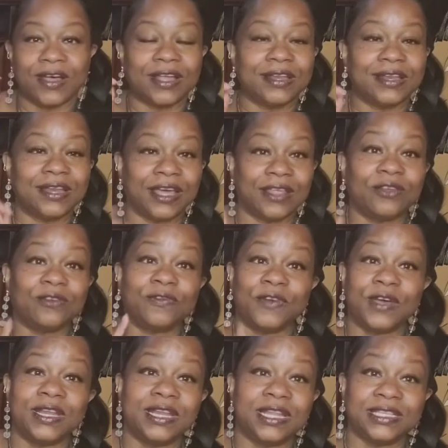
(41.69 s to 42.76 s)
another
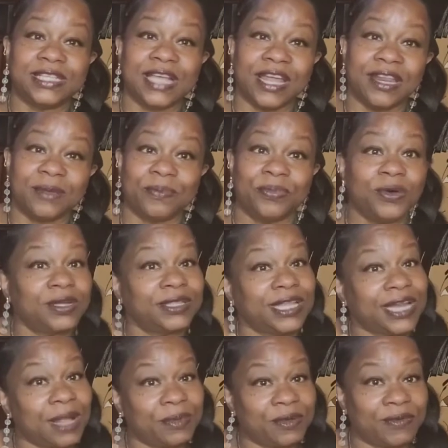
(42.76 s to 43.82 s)
fun and exciting book that
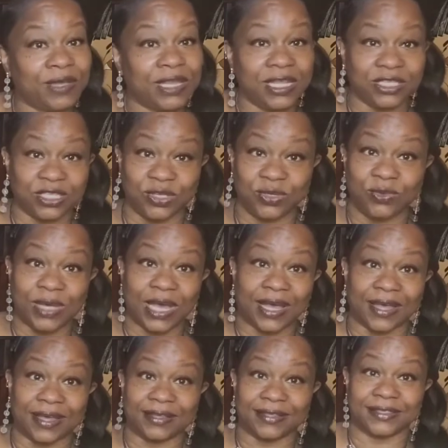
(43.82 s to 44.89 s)
I'll be reading to you
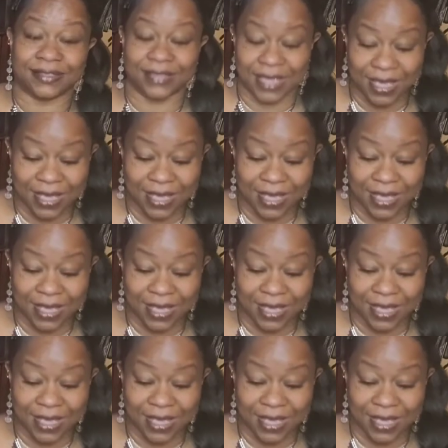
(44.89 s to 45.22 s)
guys.